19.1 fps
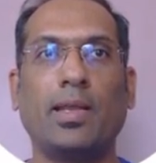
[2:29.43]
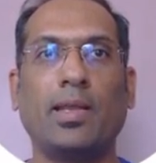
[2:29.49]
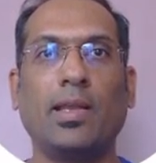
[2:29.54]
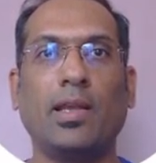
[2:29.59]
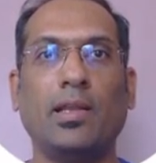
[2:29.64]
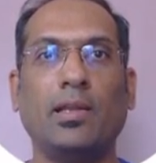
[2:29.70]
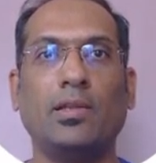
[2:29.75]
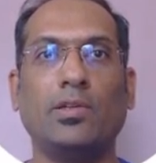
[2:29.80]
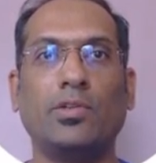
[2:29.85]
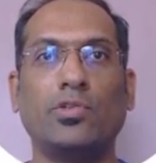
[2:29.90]
by
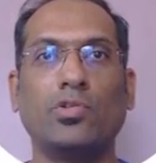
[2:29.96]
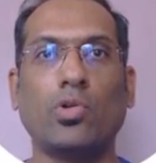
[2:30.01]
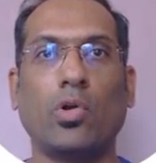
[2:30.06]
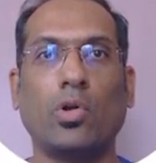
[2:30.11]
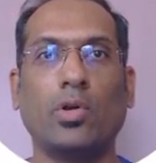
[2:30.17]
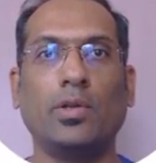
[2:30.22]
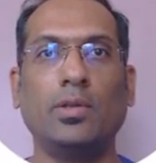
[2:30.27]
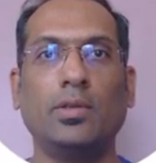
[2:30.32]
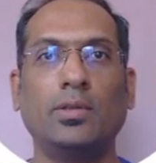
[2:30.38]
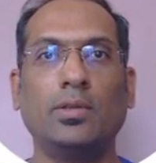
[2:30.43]
Keller
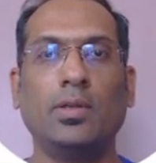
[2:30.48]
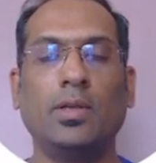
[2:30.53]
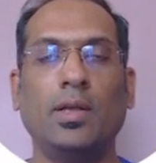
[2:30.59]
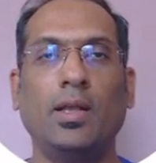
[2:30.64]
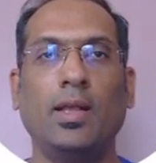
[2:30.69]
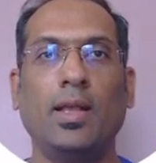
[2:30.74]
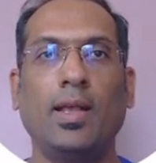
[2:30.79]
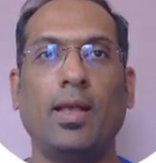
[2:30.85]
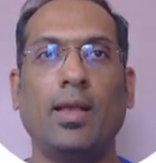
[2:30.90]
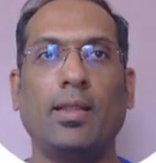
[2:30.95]
Jordan
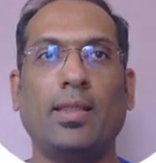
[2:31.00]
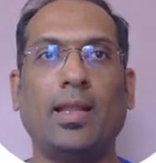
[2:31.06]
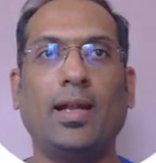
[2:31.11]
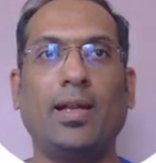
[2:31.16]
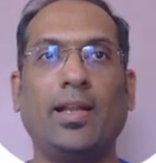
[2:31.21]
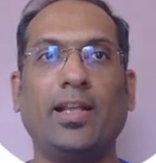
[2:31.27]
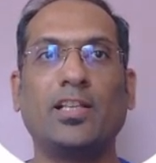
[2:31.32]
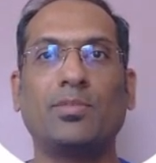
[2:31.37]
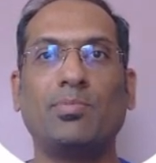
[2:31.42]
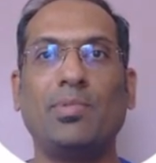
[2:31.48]

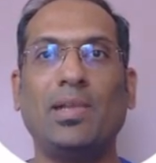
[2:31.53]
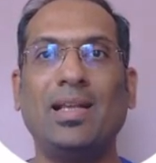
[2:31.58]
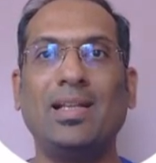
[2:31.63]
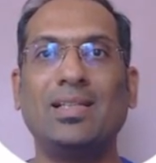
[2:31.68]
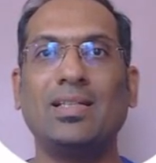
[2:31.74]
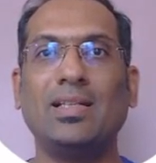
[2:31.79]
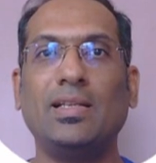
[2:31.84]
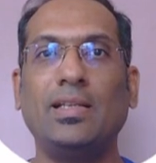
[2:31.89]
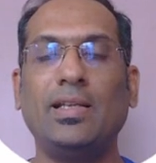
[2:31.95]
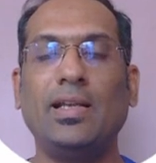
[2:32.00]
that
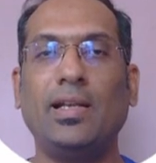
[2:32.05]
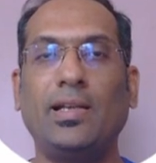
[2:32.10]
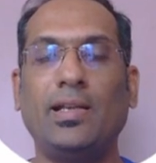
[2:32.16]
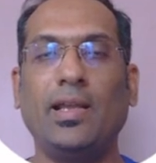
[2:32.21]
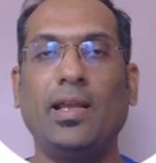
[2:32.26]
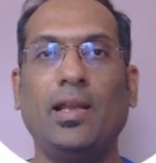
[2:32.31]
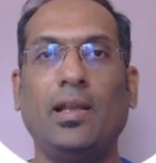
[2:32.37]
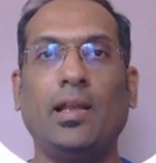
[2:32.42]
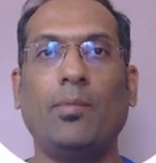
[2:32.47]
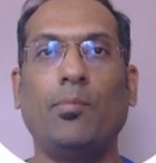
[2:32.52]
explains in
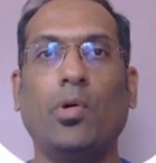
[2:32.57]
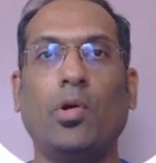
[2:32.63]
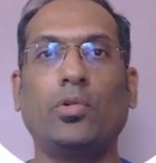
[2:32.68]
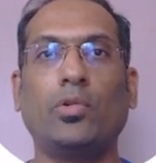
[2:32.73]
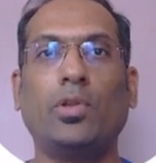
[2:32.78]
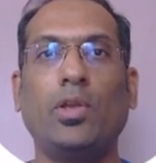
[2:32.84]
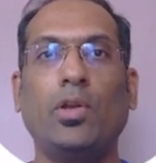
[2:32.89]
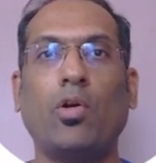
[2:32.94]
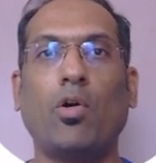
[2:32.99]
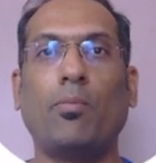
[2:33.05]
detail
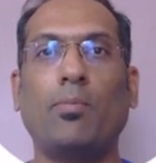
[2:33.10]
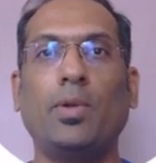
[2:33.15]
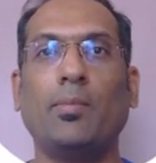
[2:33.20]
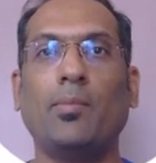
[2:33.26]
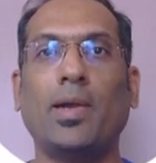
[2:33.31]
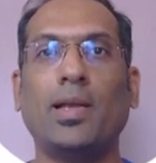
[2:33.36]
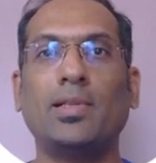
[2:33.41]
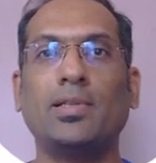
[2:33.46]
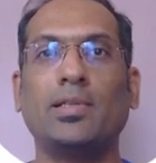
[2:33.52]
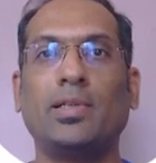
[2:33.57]
about the
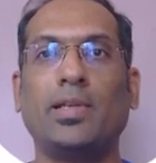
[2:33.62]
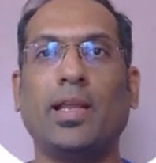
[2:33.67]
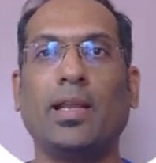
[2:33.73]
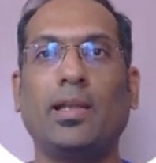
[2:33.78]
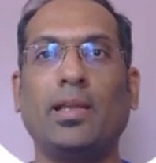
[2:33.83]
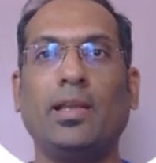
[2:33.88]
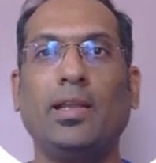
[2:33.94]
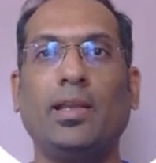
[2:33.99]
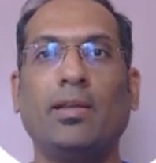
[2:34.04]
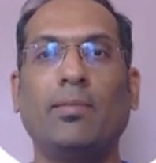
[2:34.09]
optimizer
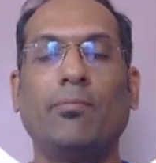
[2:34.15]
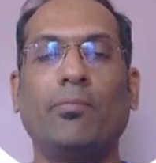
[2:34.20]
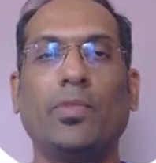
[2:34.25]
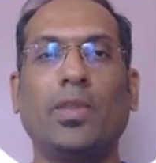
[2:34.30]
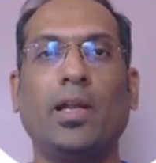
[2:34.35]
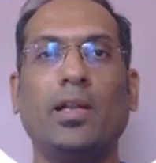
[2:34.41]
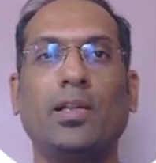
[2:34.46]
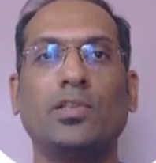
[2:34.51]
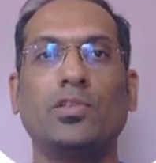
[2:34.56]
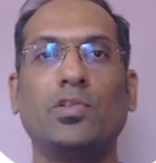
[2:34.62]
technique
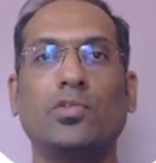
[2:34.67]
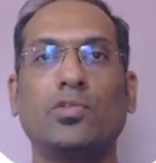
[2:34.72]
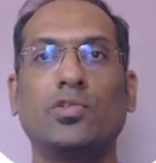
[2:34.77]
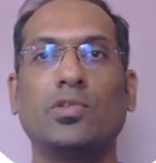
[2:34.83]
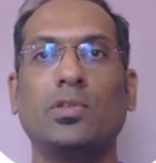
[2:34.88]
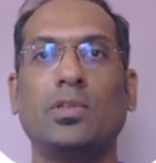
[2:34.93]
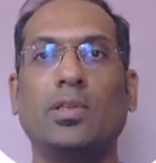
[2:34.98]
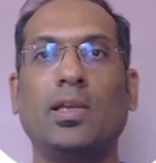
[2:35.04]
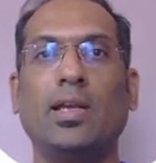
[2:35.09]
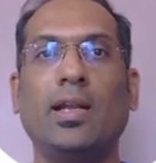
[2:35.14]
that is
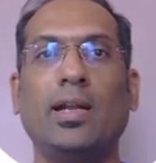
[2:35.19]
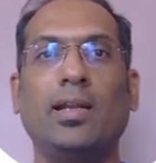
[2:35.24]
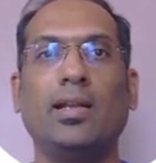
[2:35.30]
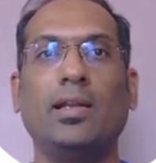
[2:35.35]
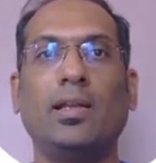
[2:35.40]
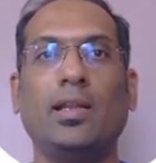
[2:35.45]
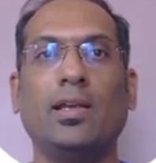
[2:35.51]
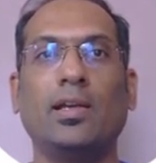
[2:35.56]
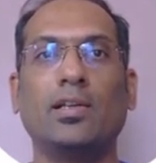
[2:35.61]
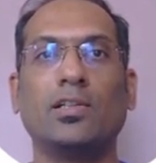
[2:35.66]
used in the
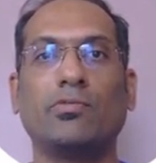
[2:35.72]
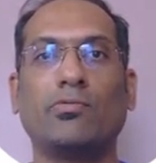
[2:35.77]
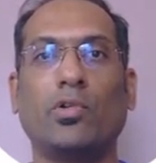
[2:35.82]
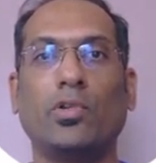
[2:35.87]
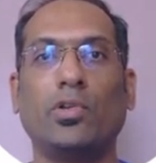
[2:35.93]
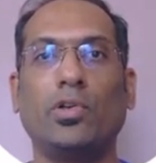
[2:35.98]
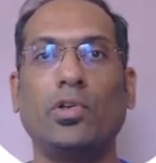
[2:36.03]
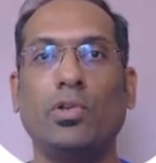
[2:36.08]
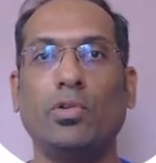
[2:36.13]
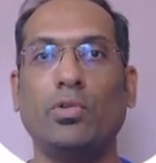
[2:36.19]
hidden layers
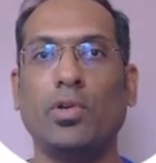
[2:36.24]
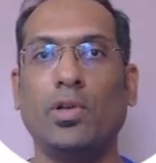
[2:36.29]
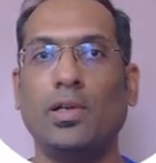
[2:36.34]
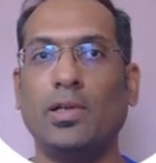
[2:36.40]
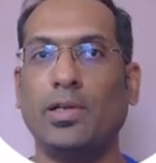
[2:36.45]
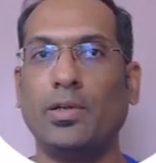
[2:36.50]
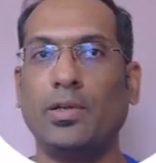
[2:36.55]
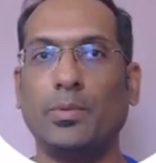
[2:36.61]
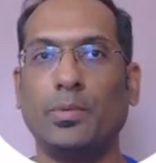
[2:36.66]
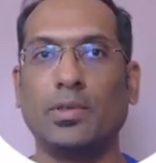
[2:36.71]
for the neural
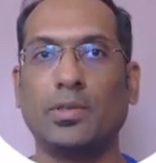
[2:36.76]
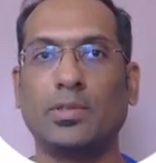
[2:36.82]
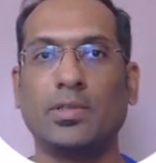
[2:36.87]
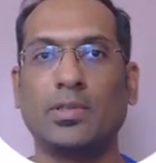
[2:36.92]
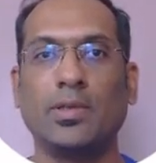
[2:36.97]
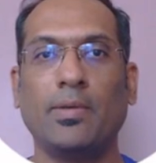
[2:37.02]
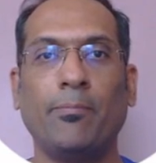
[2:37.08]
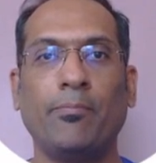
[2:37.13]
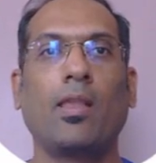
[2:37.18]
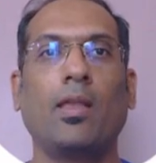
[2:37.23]

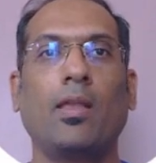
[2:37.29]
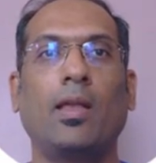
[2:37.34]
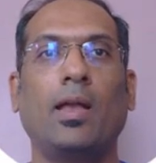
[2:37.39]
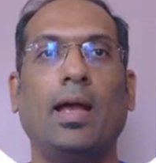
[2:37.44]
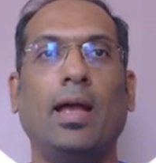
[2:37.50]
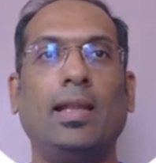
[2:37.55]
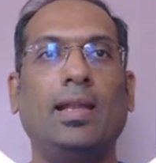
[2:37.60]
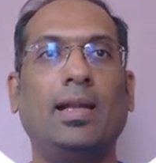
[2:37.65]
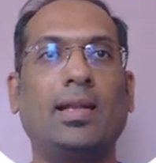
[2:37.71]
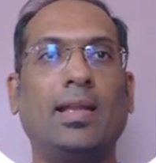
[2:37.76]
networks.
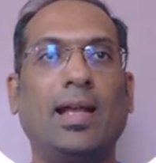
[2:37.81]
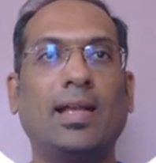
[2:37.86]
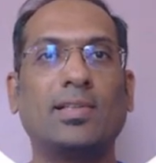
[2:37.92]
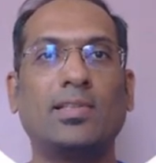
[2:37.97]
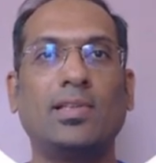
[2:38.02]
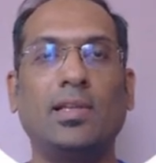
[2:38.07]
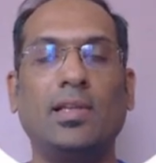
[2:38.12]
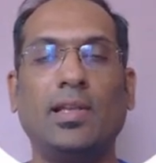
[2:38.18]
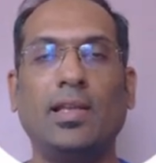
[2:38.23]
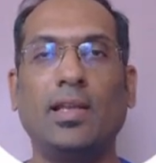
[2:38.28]
I'll
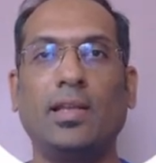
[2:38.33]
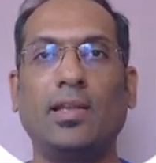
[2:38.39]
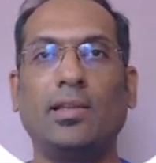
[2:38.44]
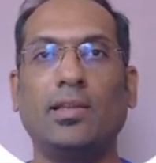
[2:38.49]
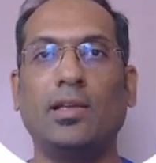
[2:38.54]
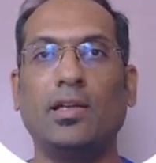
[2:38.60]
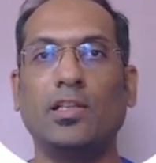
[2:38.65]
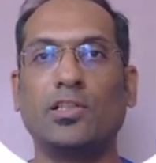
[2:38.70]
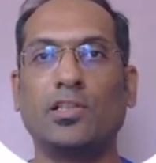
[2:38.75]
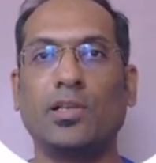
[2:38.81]
attach the link in
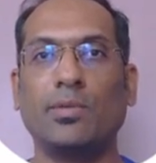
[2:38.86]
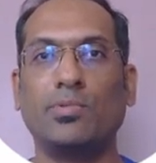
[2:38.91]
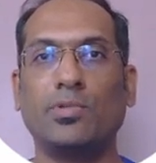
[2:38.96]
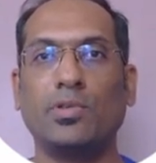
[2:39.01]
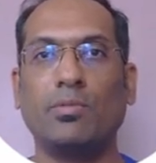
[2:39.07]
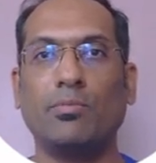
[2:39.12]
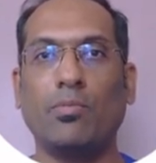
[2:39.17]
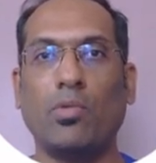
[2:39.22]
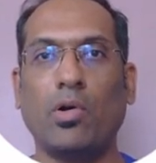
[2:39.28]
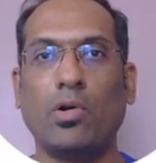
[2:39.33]
the
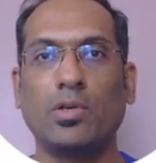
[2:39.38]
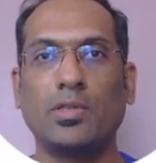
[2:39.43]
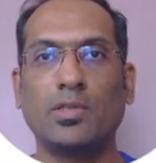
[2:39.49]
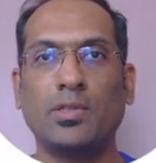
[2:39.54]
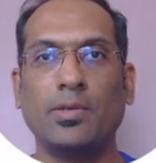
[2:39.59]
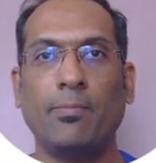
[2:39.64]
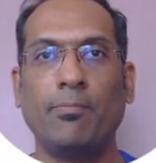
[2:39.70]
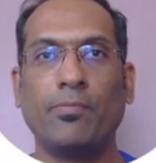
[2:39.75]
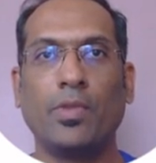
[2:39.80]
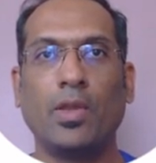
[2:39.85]
description
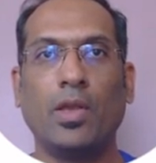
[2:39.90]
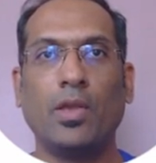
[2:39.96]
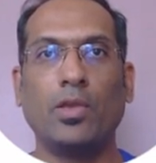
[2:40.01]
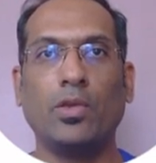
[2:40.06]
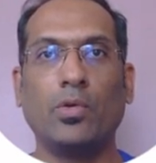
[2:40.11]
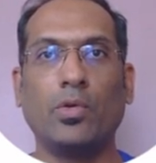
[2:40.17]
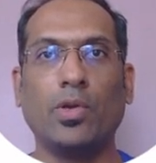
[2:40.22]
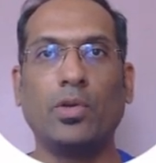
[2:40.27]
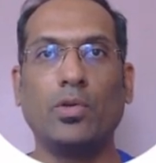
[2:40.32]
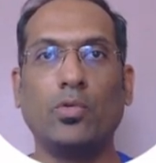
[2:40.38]
box.
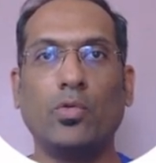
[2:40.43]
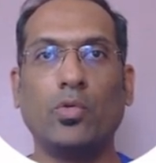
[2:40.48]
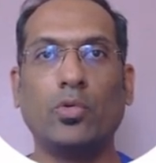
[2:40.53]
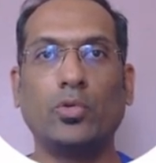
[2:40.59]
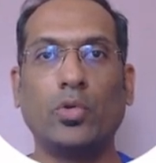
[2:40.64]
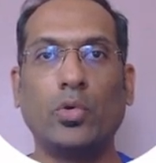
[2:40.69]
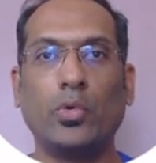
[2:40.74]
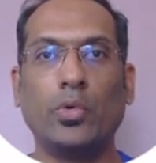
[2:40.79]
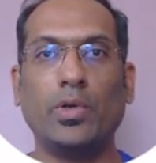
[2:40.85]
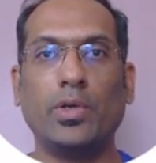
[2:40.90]
You can go
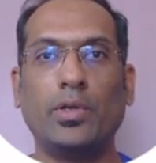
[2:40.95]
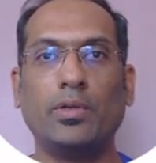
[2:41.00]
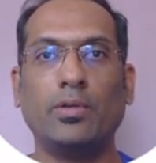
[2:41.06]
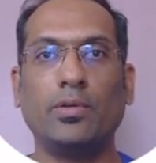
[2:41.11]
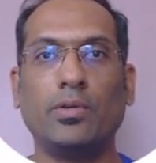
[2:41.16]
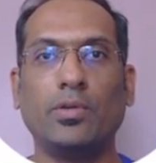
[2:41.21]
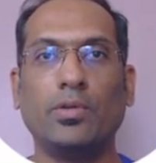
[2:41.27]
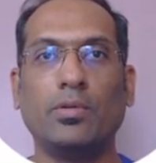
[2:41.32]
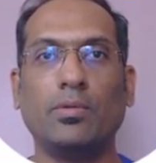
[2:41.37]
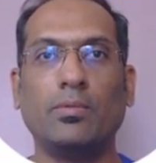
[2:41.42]
through it.
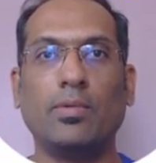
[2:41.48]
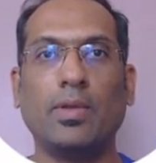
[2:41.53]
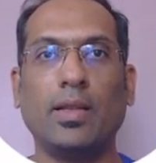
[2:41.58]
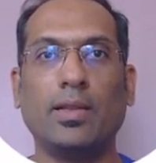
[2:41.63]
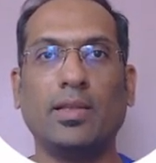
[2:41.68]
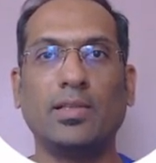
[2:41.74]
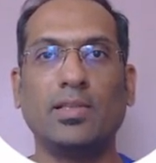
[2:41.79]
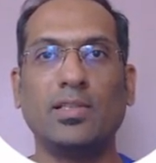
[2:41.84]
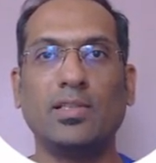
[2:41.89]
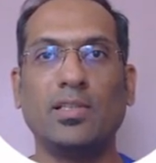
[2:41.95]

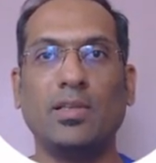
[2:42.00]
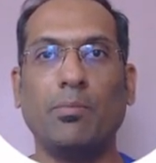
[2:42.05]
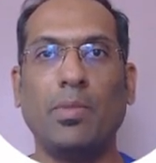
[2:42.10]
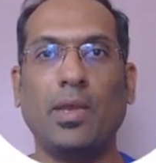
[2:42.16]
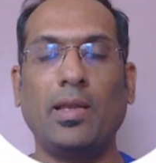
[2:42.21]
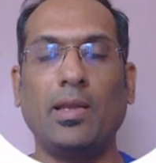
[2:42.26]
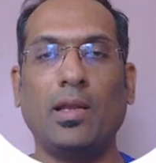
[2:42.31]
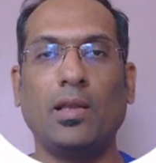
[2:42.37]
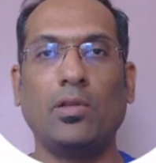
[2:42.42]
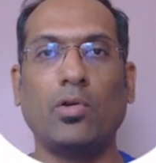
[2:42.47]
This is the
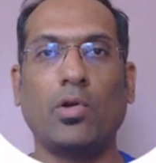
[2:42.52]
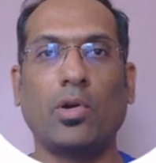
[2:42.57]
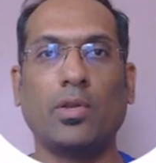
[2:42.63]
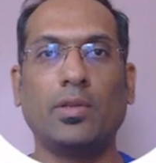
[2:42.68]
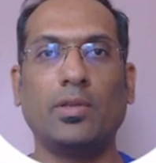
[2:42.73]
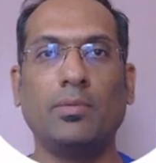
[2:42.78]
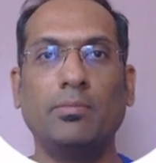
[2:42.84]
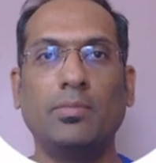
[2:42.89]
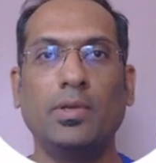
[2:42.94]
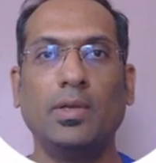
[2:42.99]
main
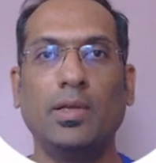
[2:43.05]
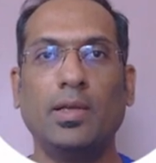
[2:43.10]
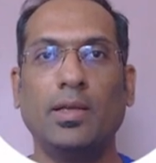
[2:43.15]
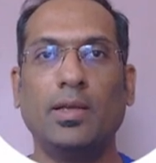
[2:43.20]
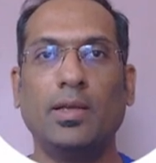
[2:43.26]
algorithm